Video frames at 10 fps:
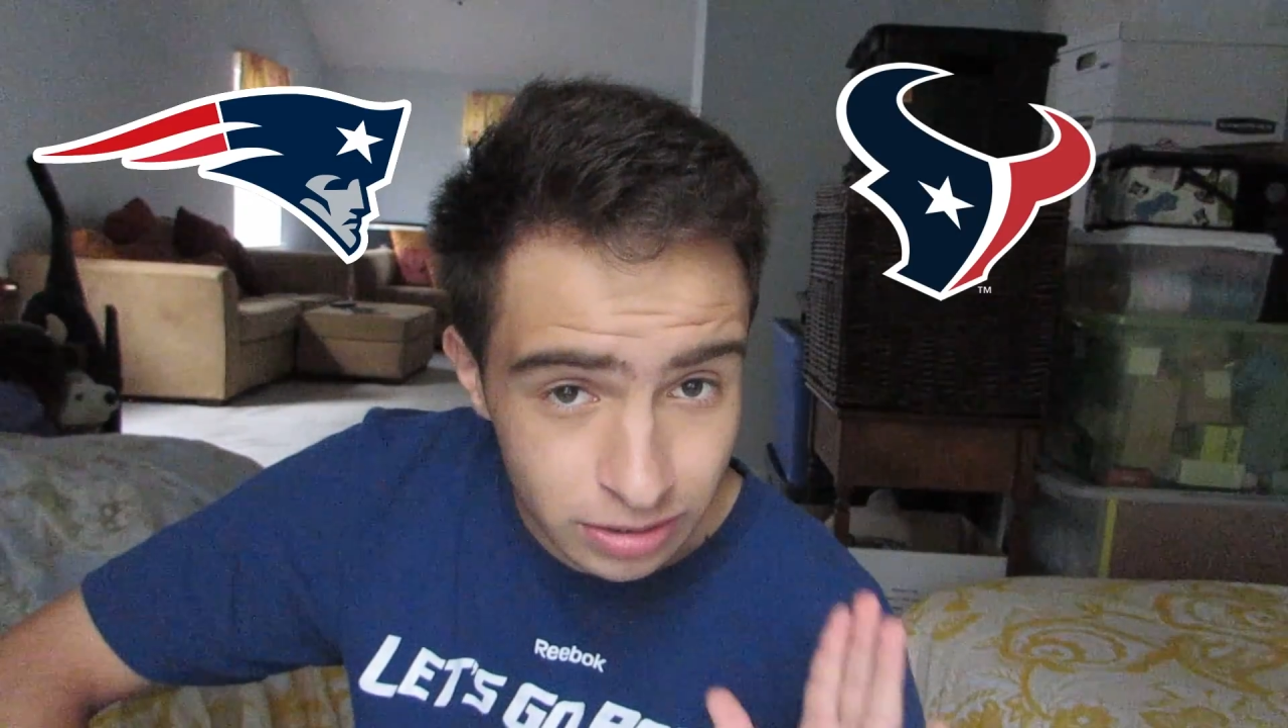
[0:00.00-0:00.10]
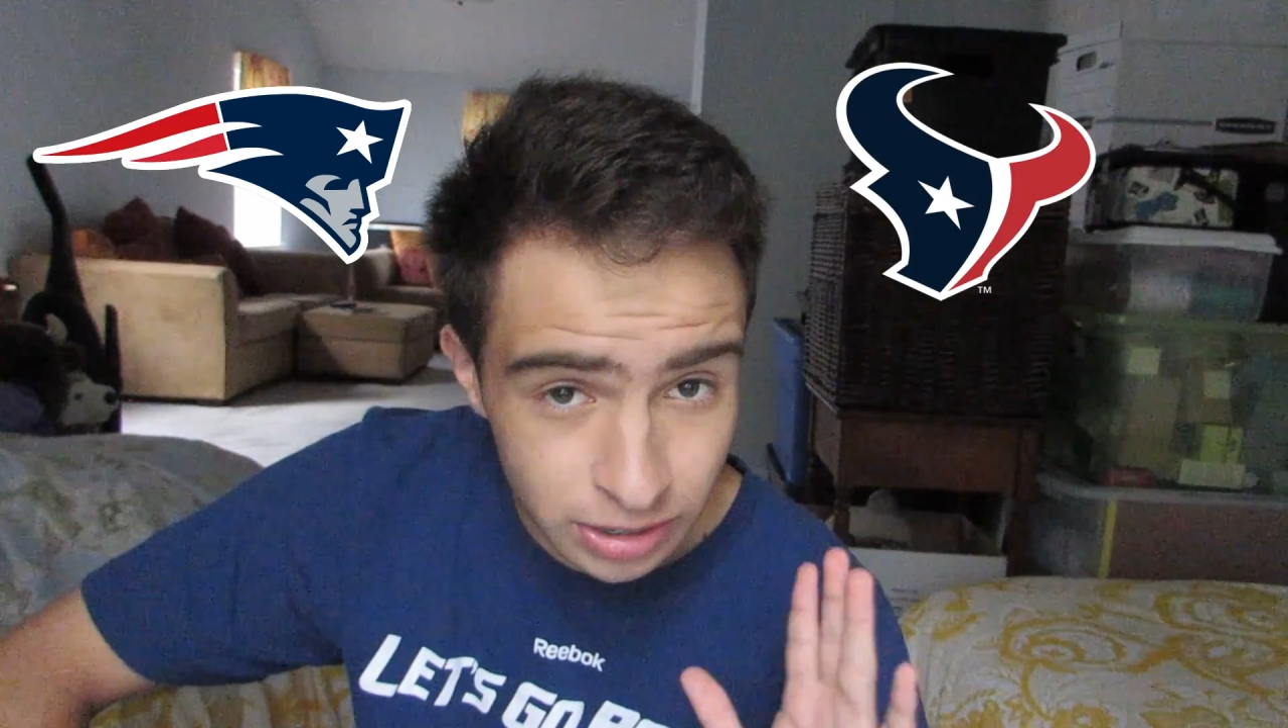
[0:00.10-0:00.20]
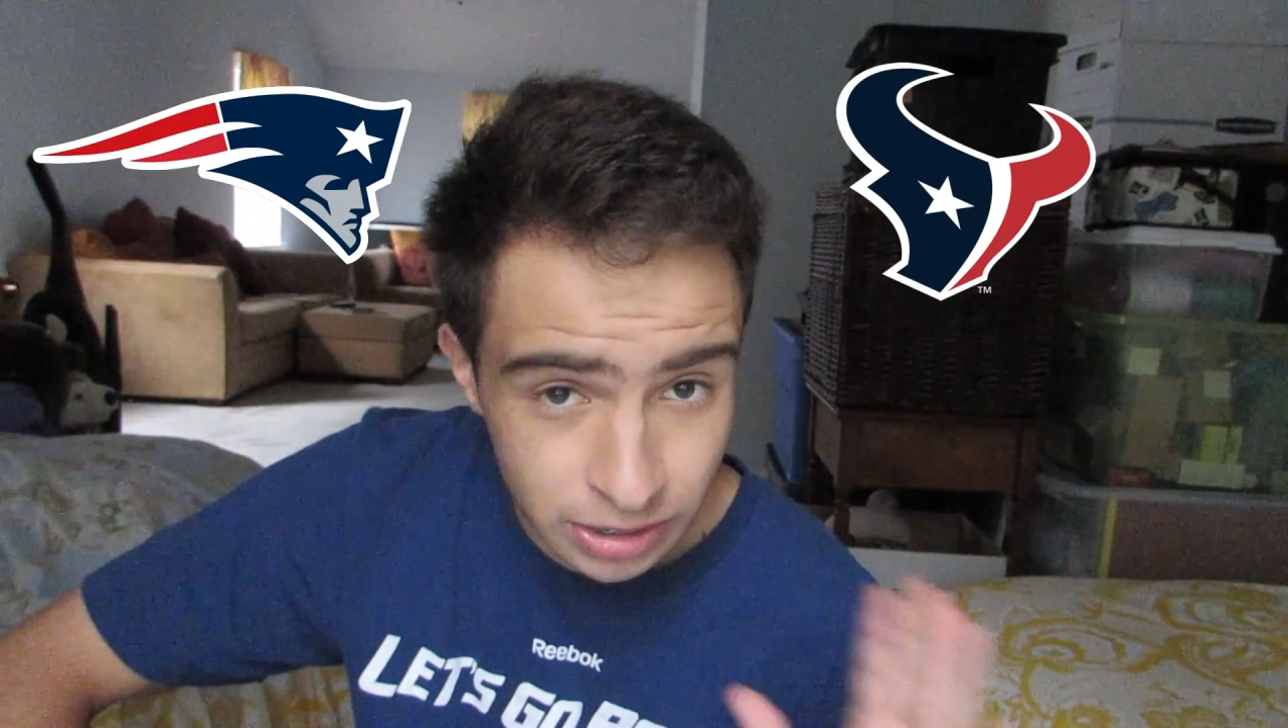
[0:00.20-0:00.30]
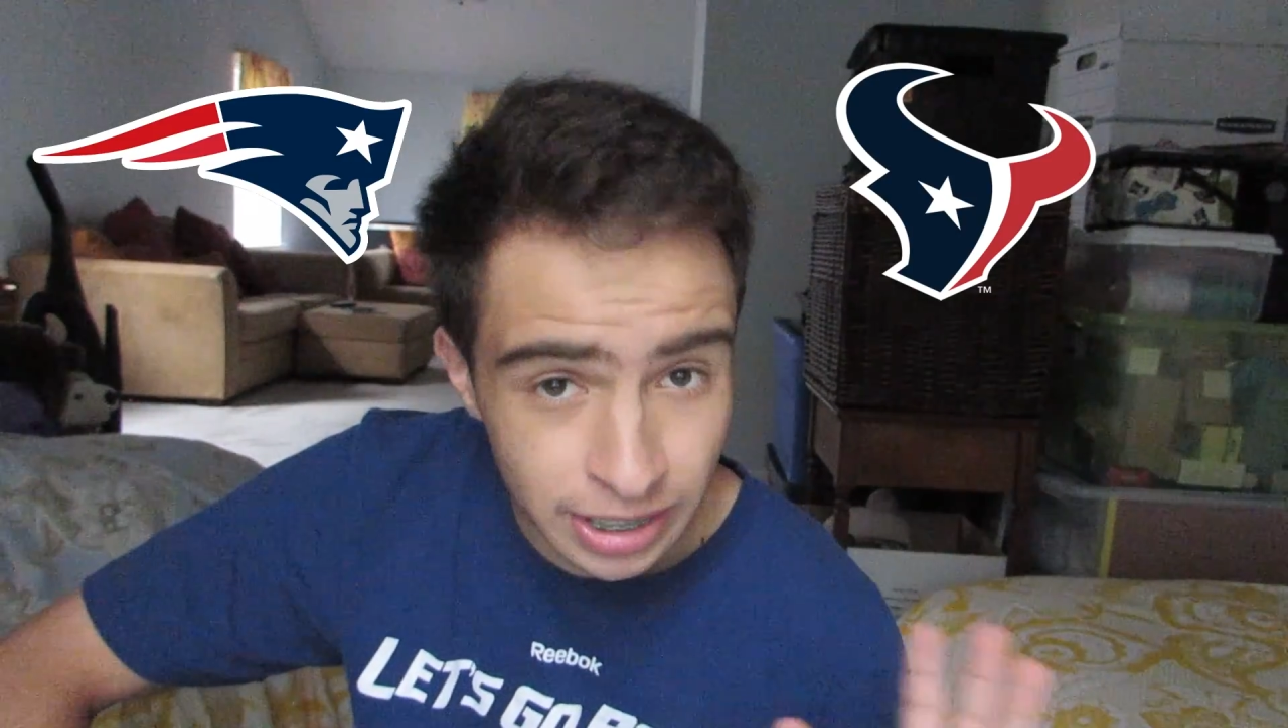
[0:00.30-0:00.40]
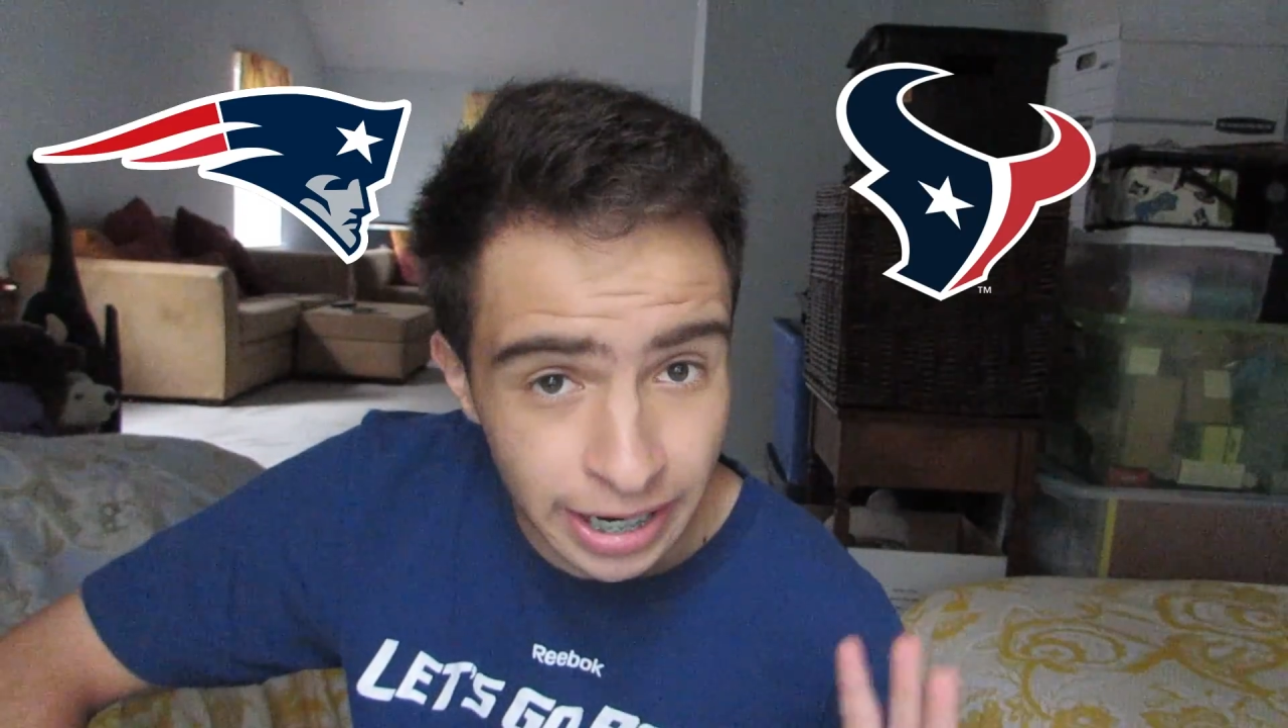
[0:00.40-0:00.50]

Just